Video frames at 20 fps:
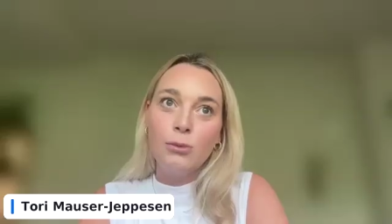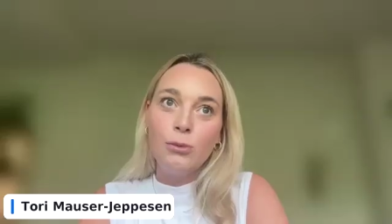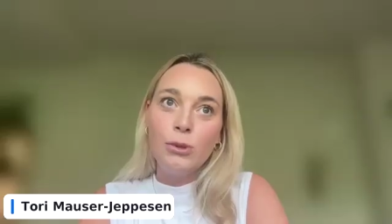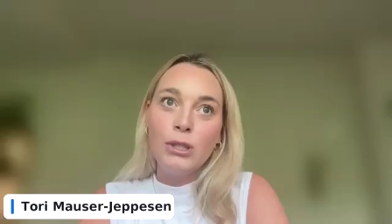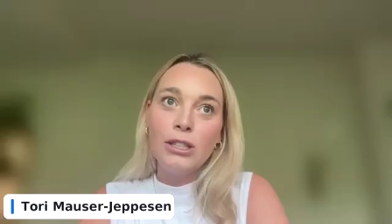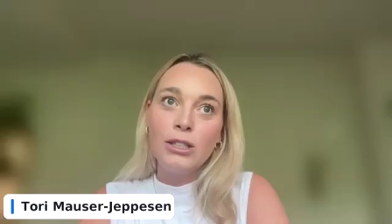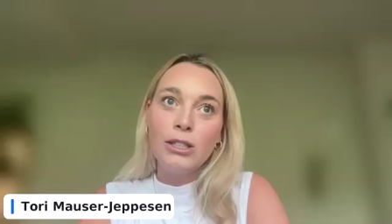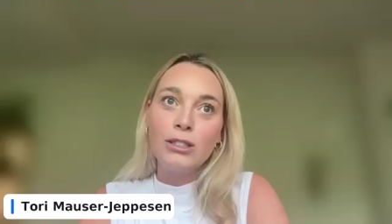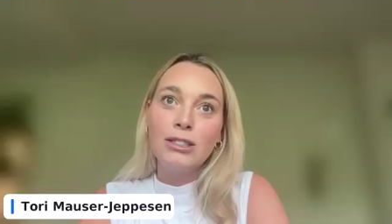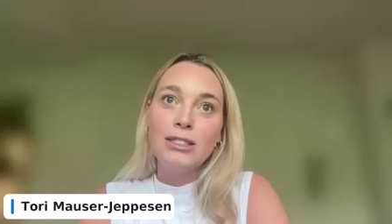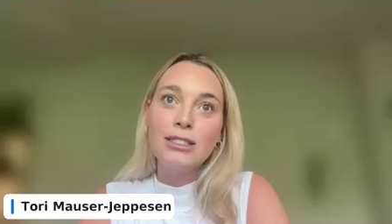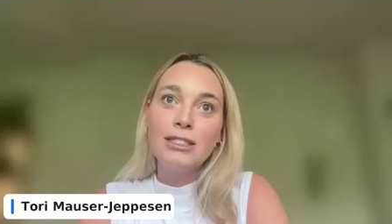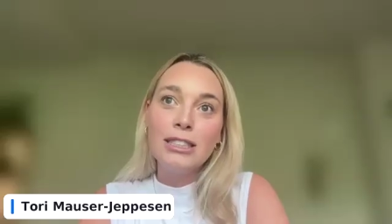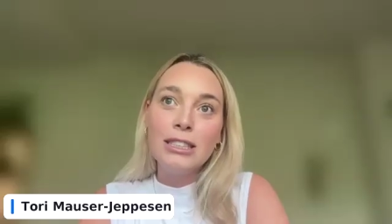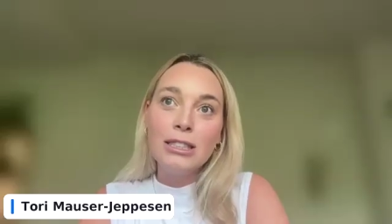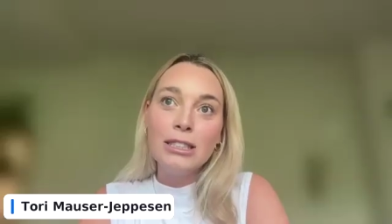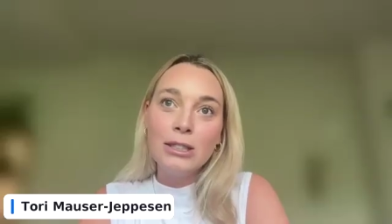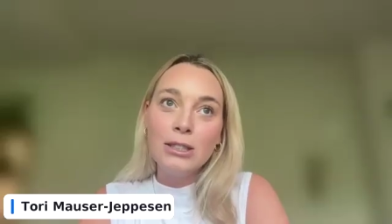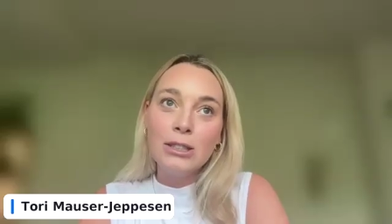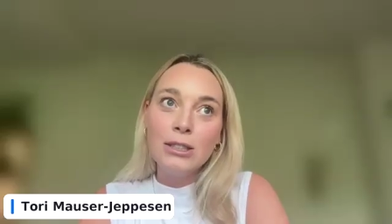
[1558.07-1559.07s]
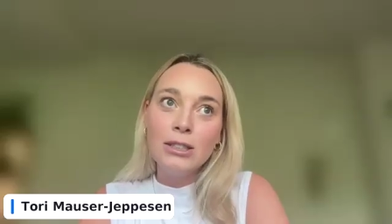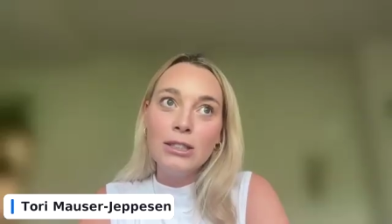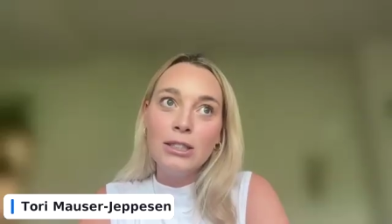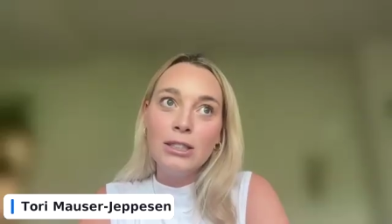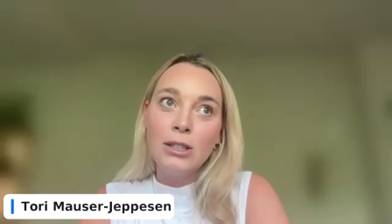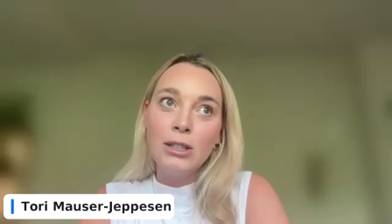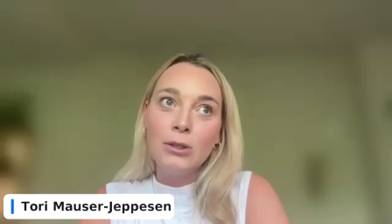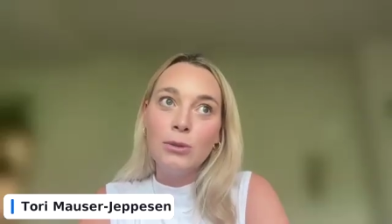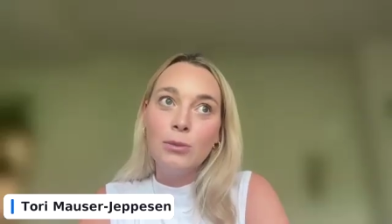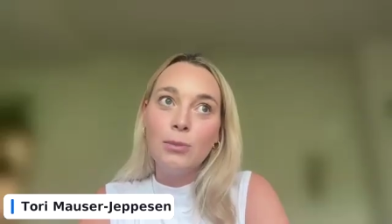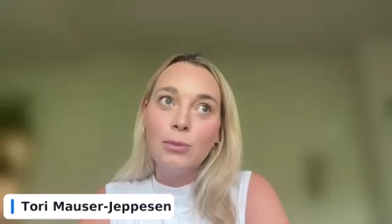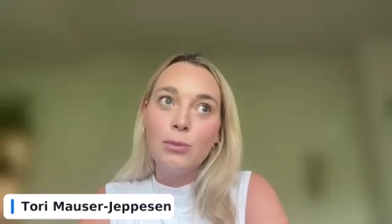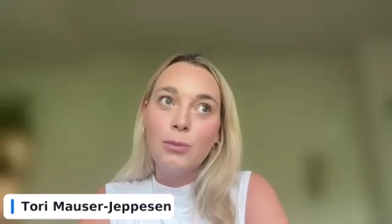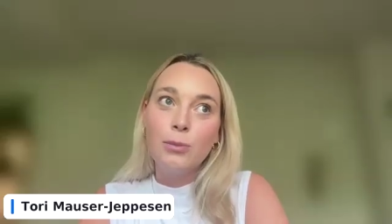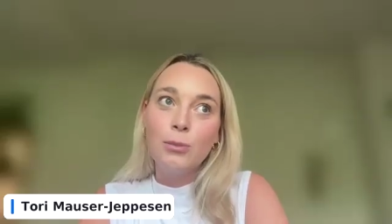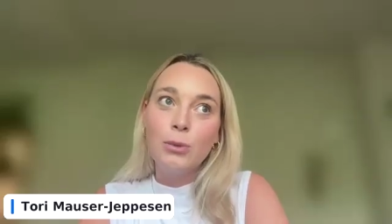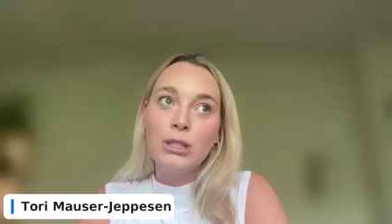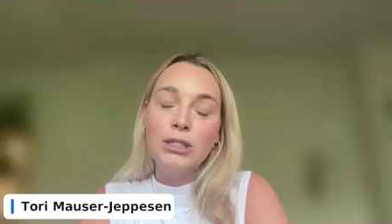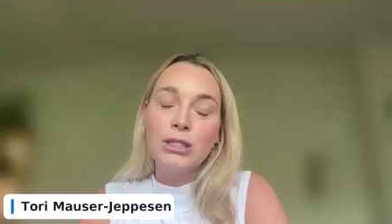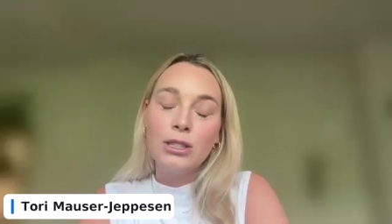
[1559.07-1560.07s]
We are still,
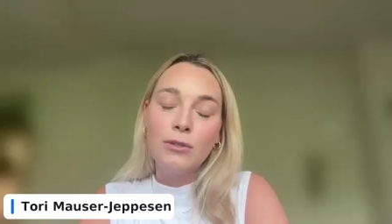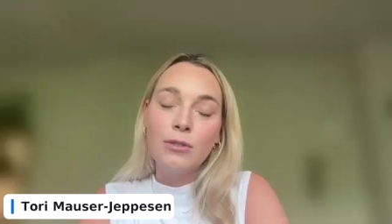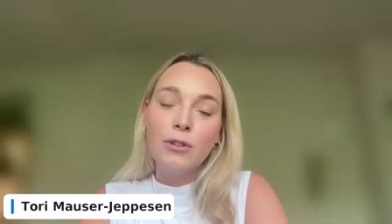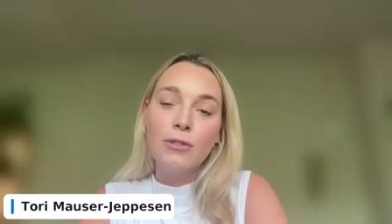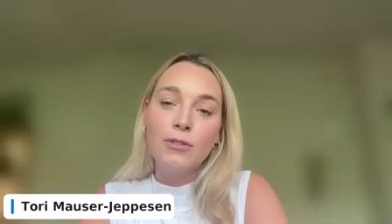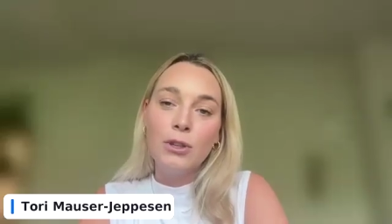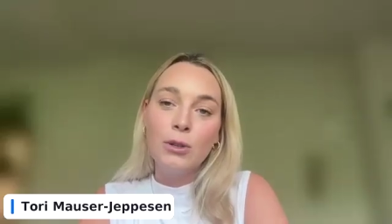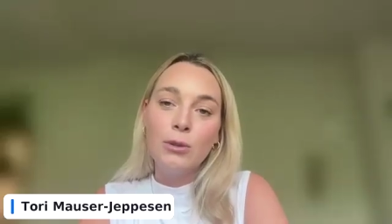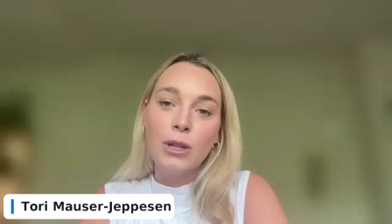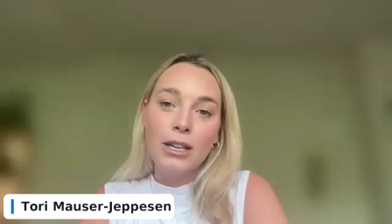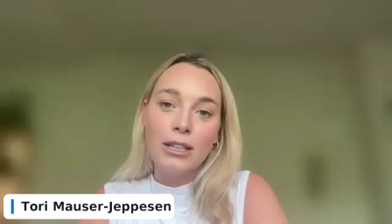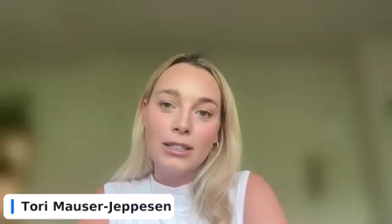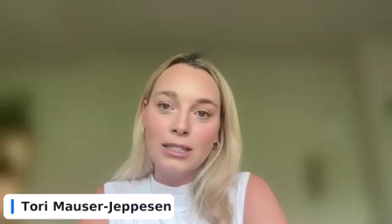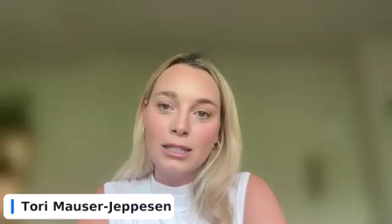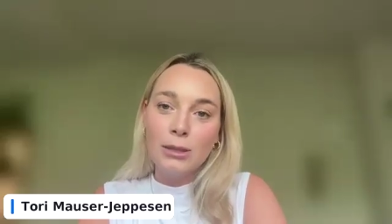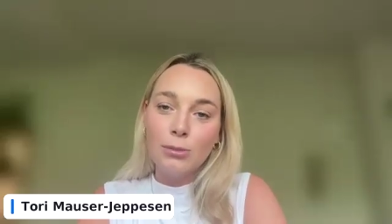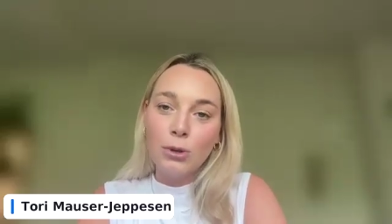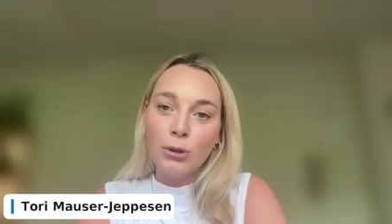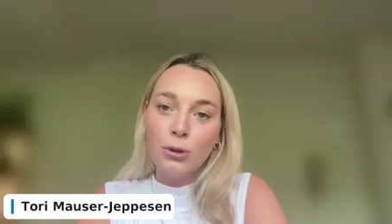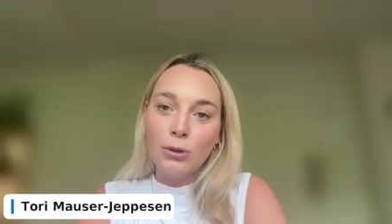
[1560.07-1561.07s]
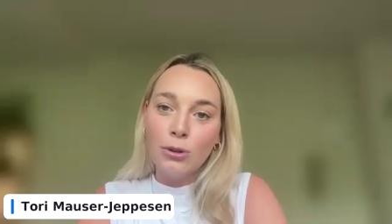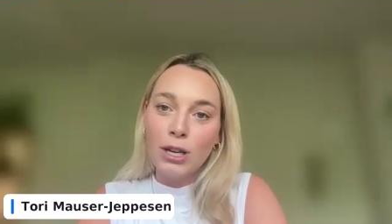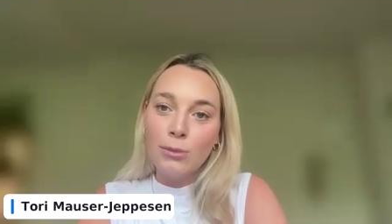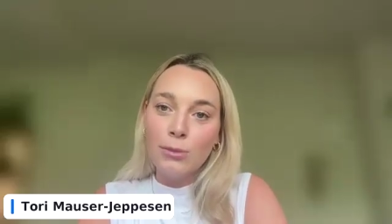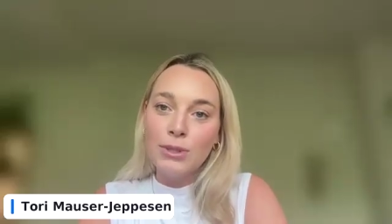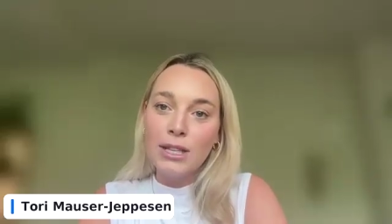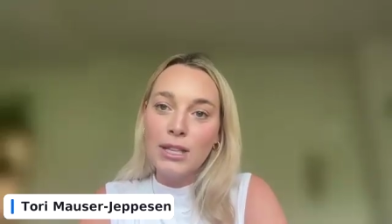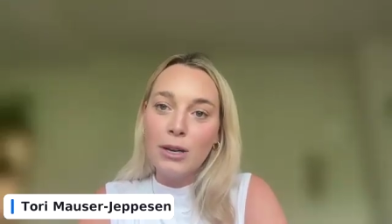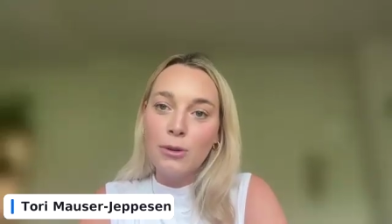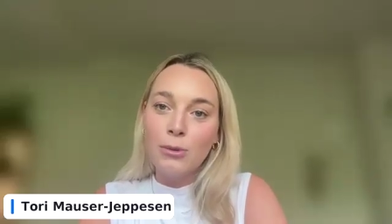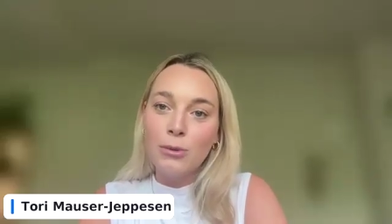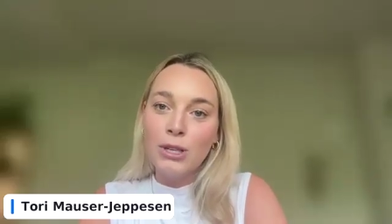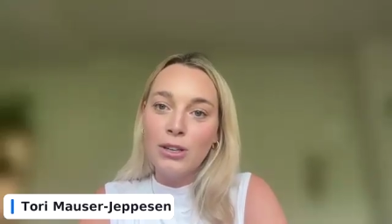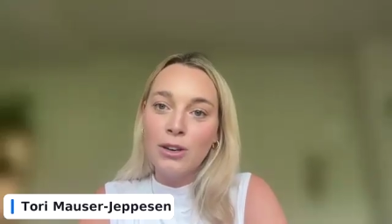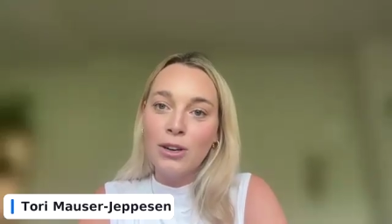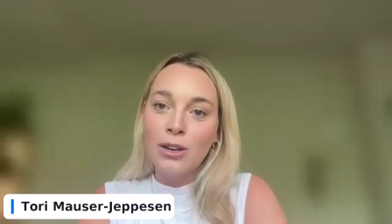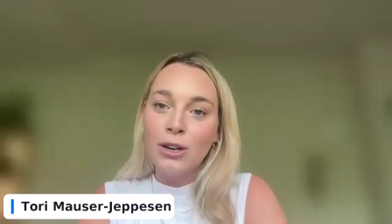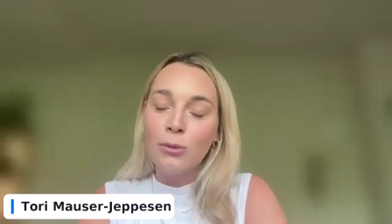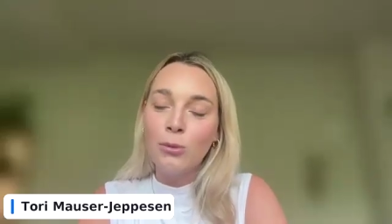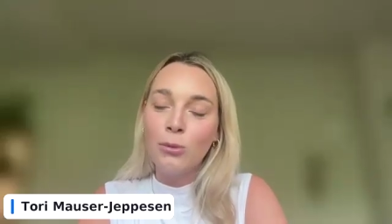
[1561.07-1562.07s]
we still have a few legacy programs that we
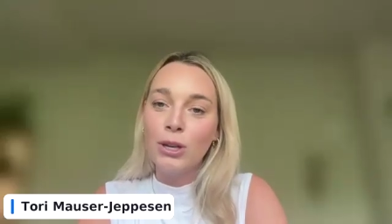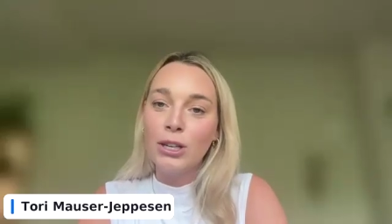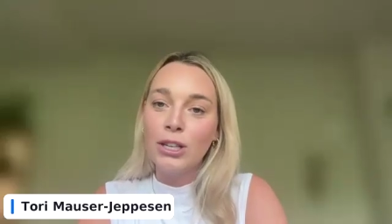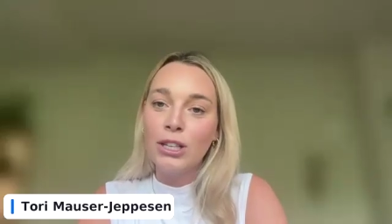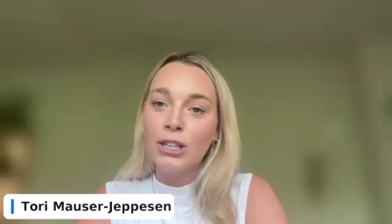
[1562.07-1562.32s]
are